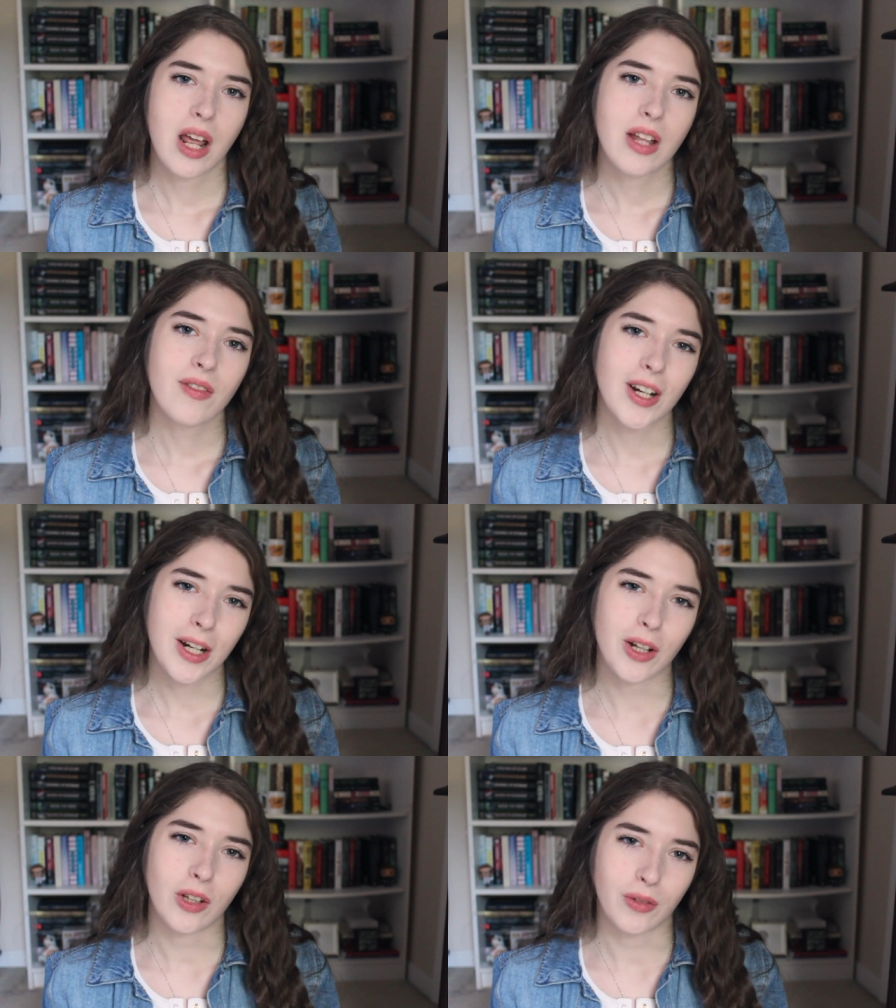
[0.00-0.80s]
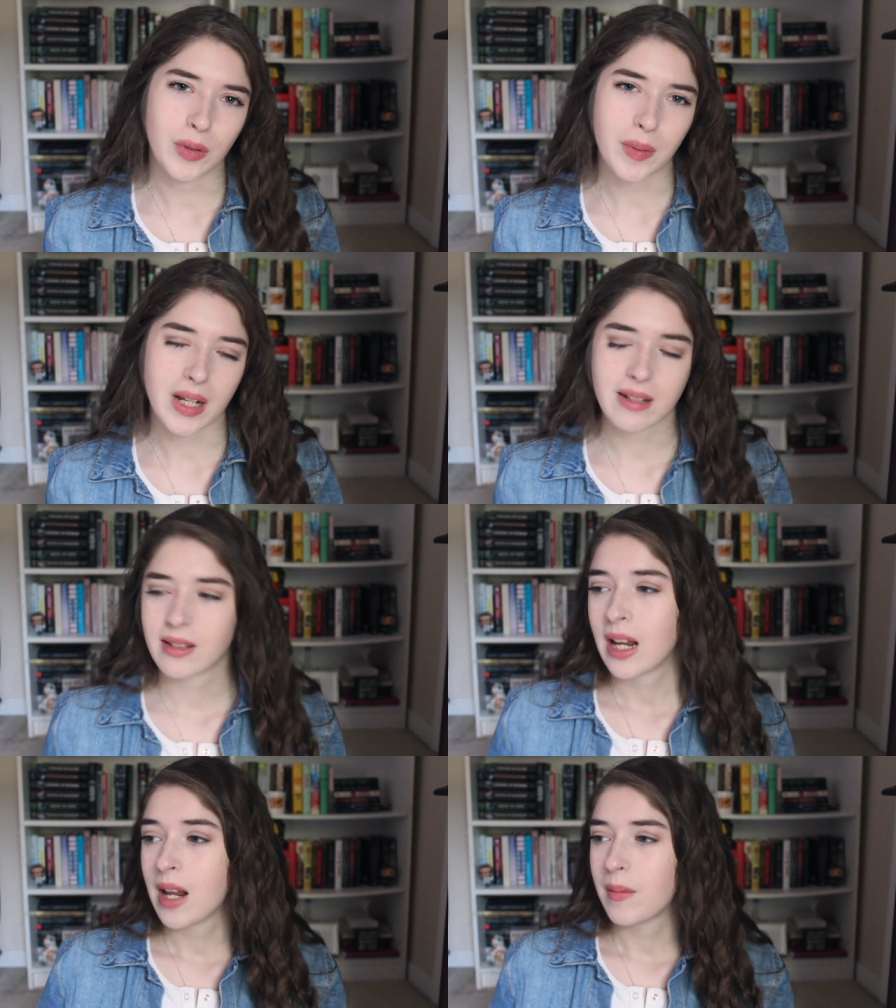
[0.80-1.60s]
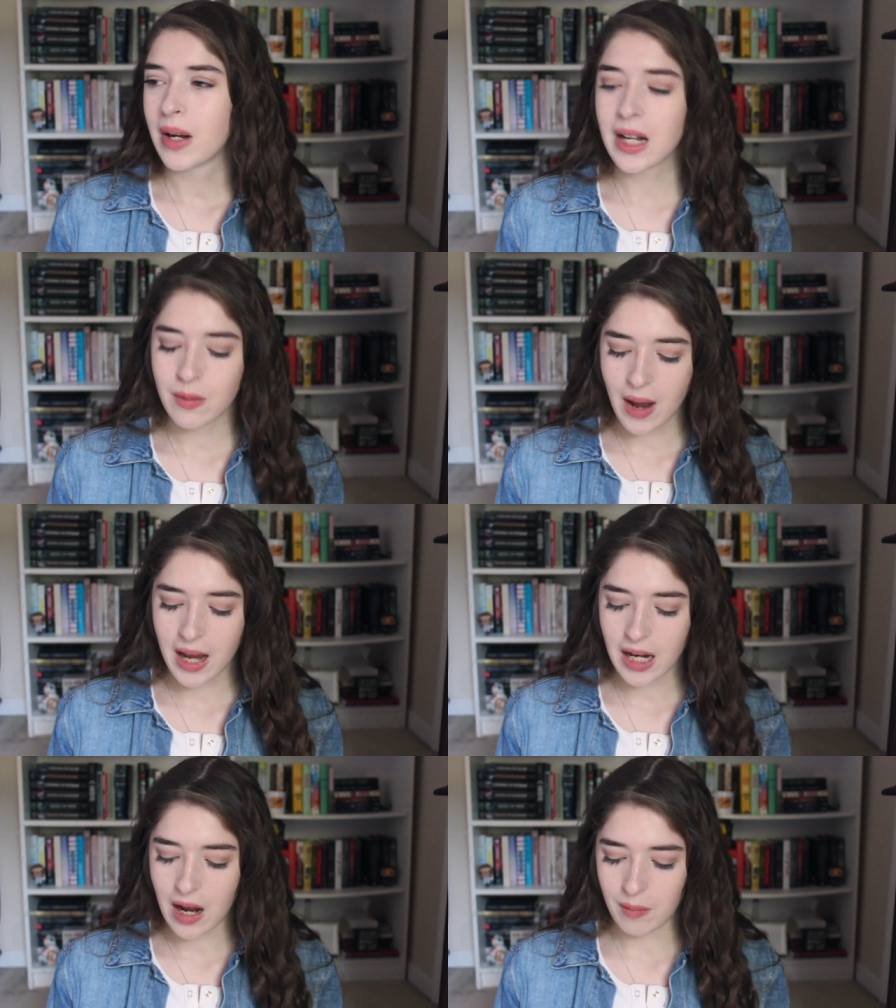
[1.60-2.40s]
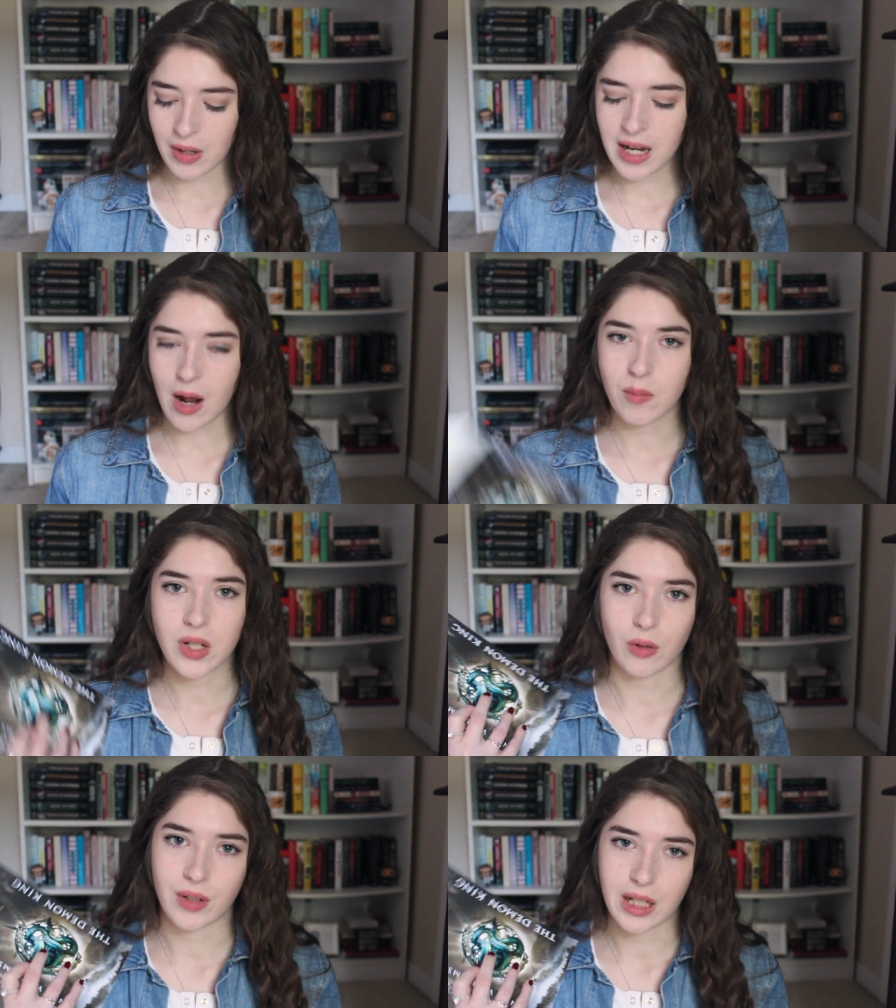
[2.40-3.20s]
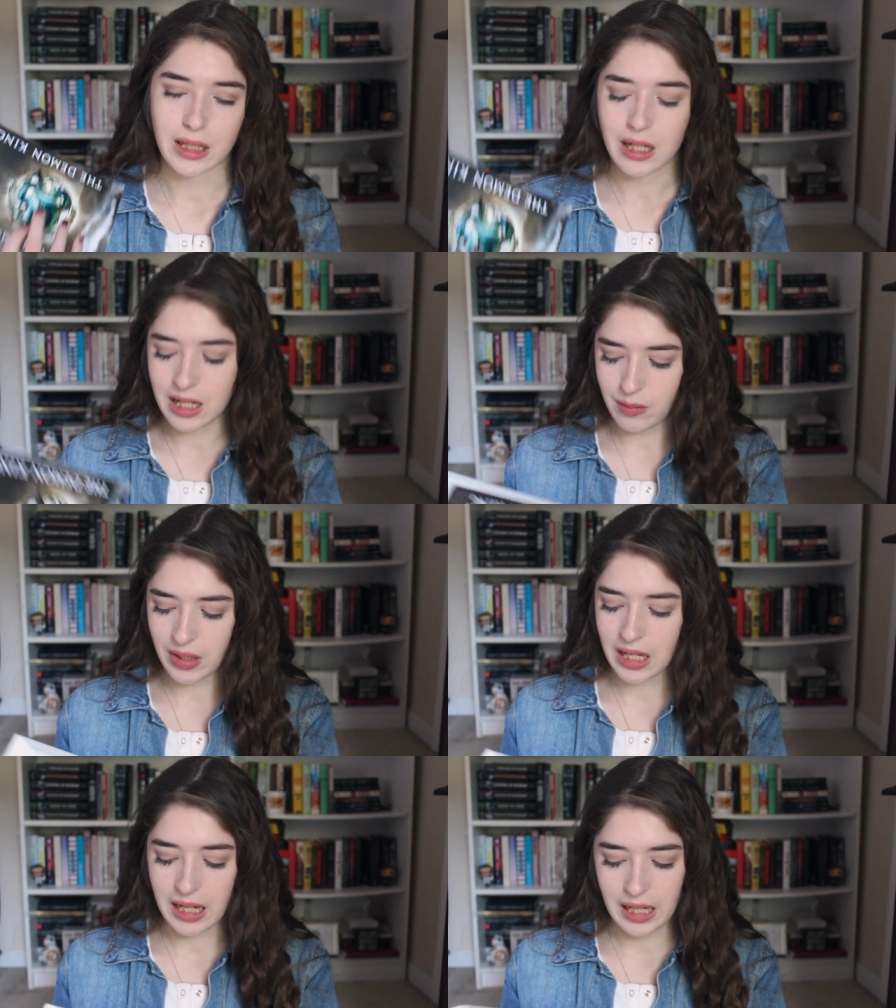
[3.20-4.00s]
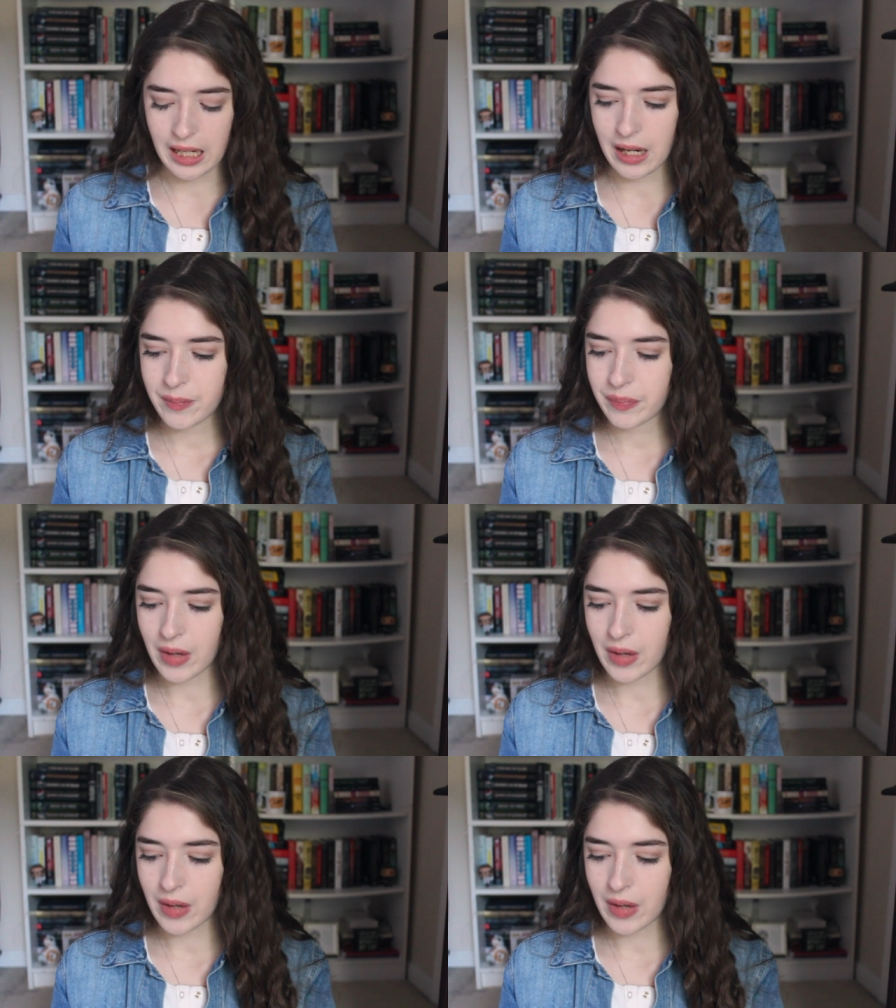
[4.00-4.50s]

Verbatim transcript: it's very all over the place. But anyway, um, right now I'm still reading The Demon King.